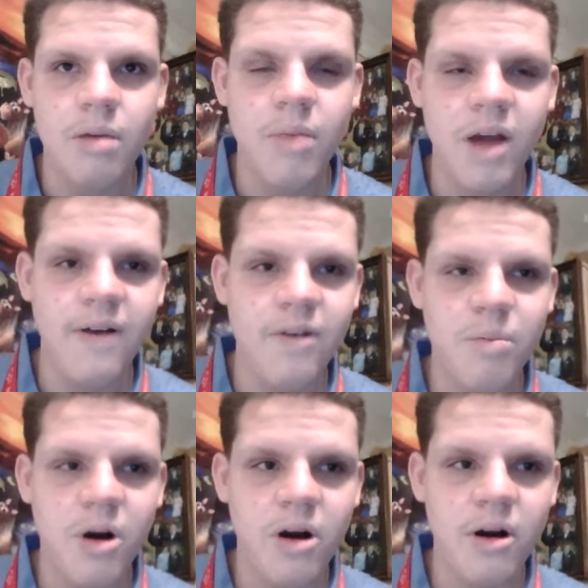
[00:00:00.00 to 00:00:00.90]
My favorite
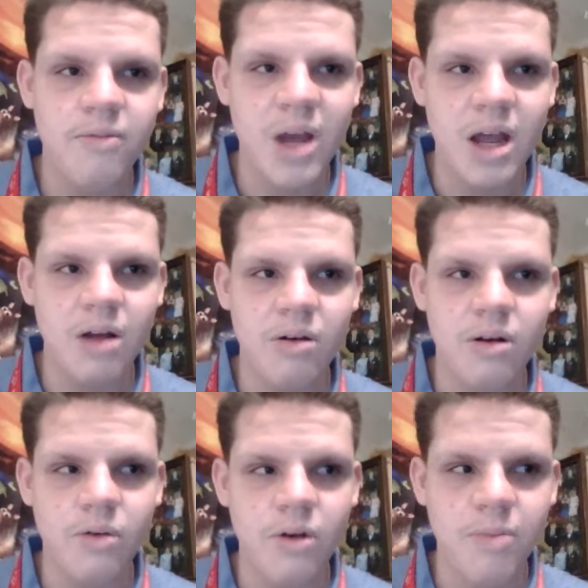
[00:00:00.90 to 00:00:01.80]
part of being on
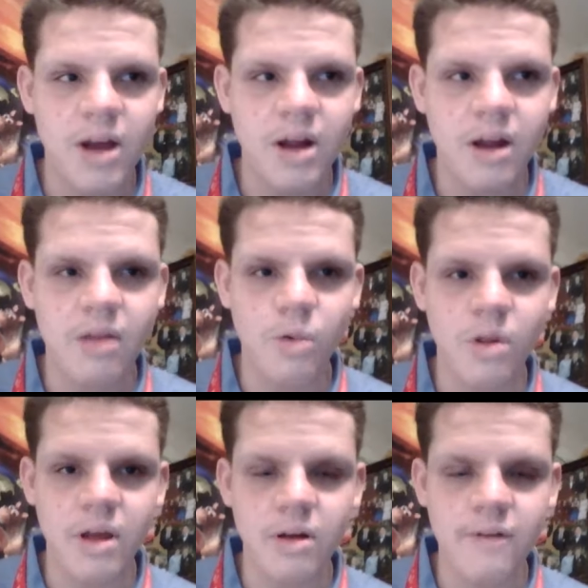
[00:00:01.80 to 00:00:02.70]
North Penn High
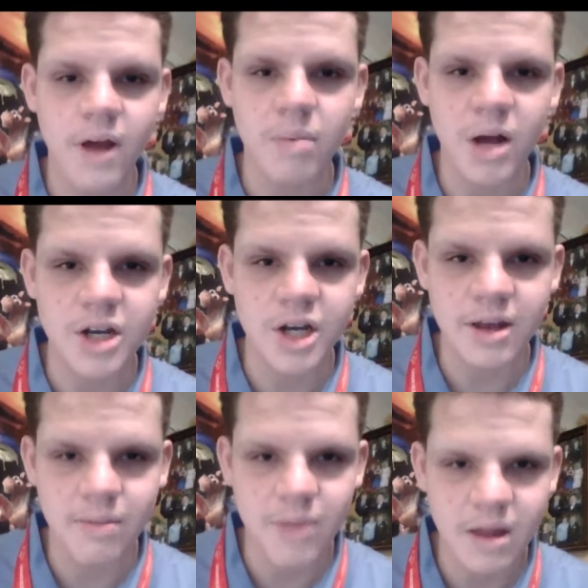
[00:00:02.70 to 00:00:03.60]
School's Unified Bocce
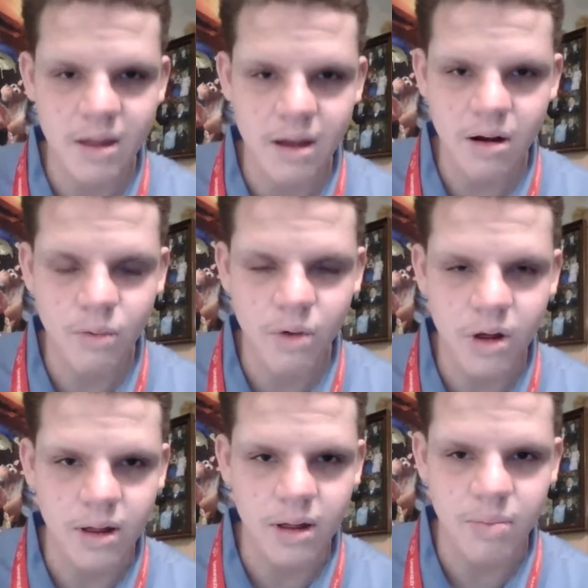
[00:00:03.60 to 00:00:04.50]
team this year
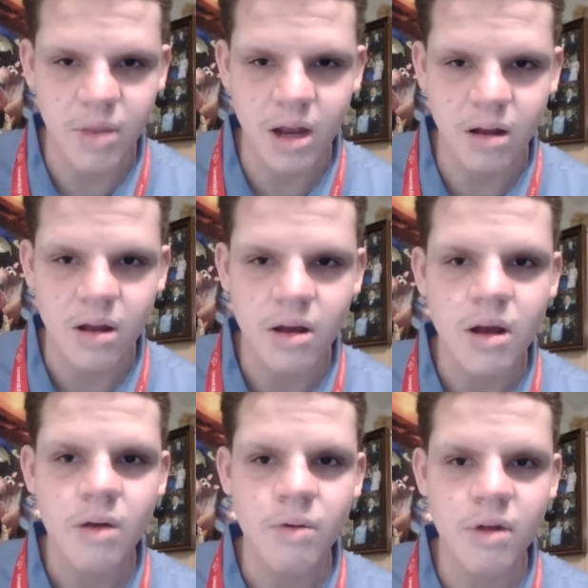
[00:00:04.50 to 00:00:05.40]
was being
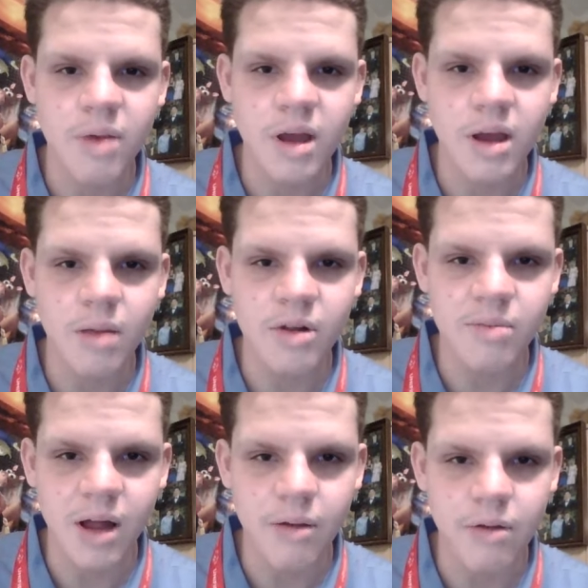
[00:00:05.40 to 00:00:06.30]
able to
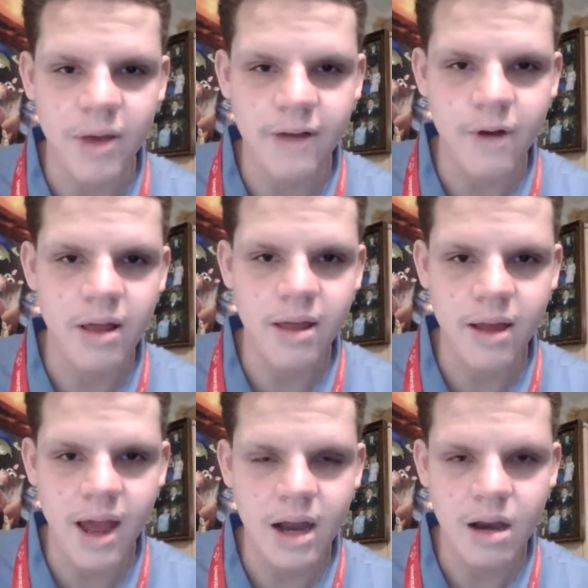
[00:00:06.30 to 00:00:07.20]
play with my friends
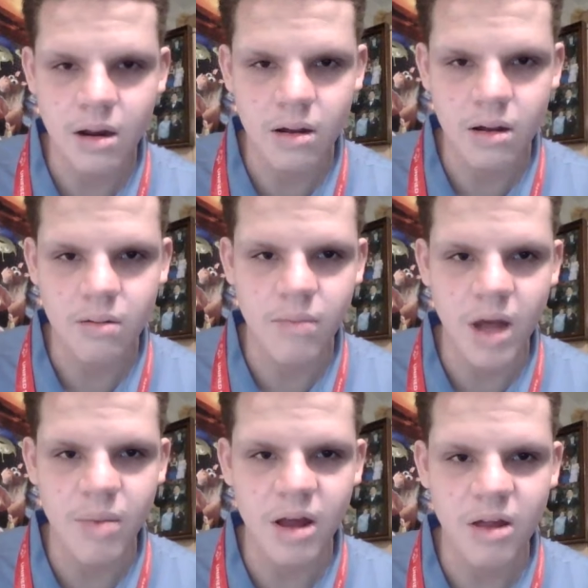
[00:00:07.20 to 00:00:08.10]
again. My
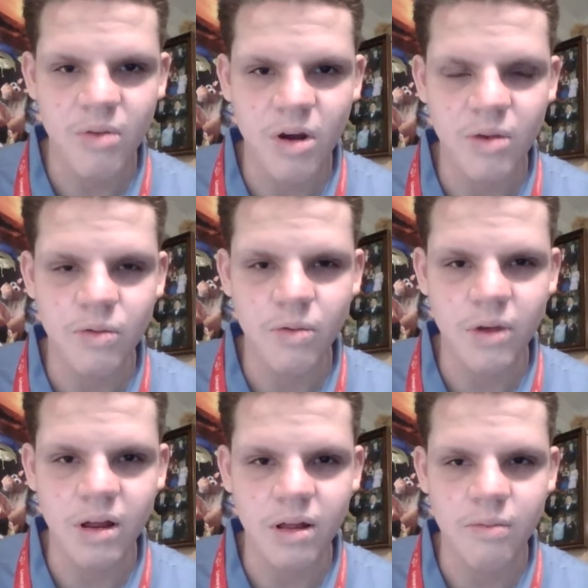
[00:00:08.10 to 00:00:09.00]
best moment
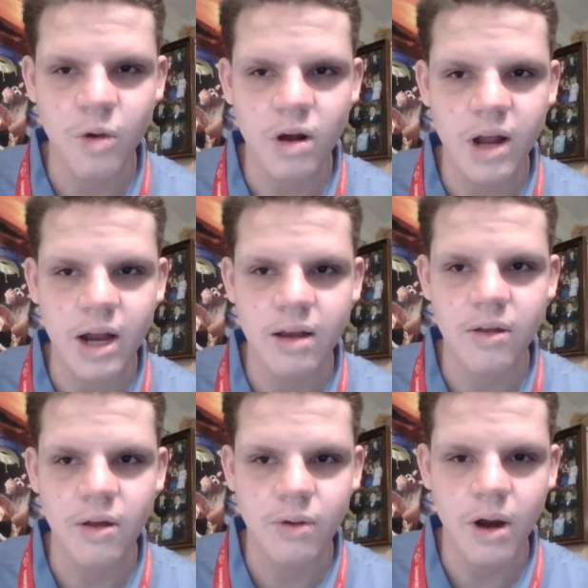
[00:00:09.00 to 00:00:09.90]
was walking into
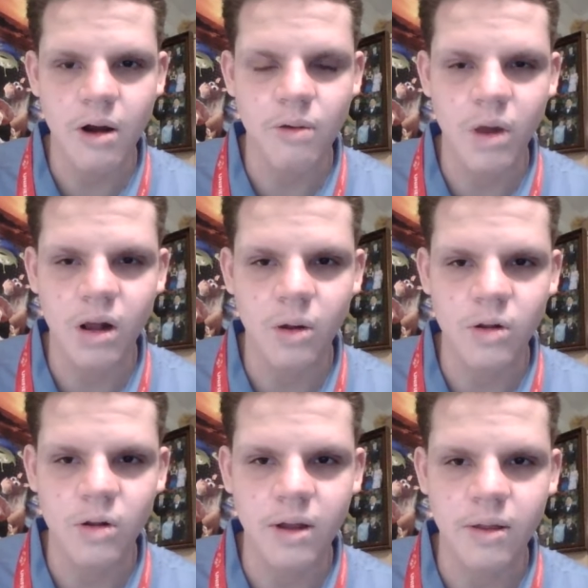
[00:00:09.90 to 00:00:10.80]
the crowd while
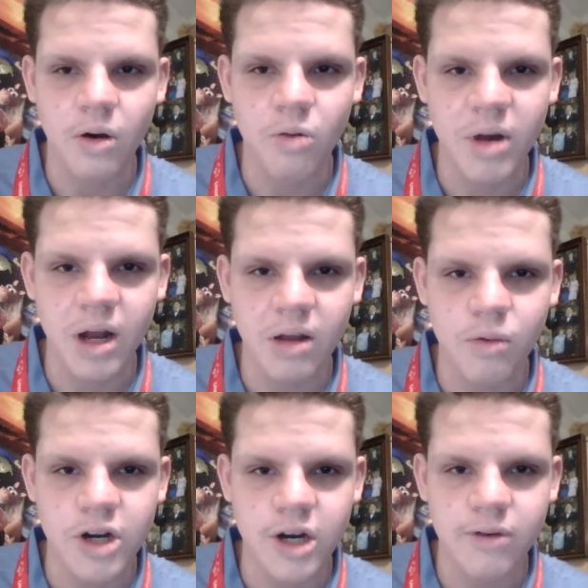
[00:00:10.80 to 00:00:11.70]
holding the opening
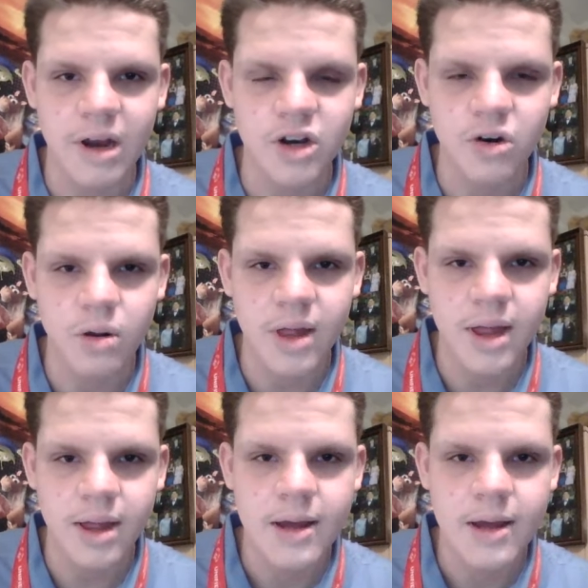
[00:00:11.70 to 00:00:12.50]
torch at regionals,